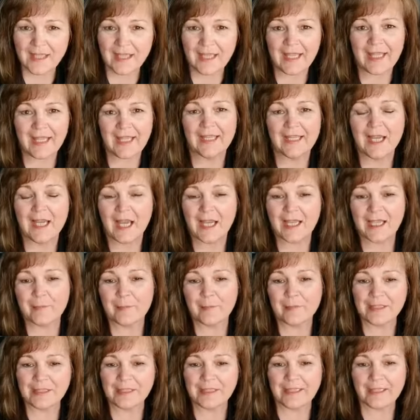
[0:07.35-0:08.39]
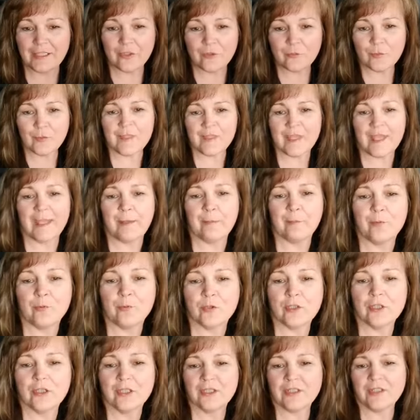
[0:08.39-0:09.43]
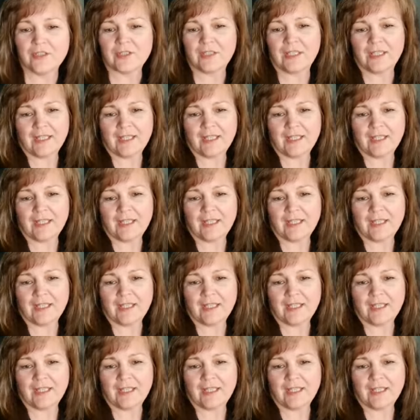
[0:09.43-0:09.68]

and I am a leader with HempWorx,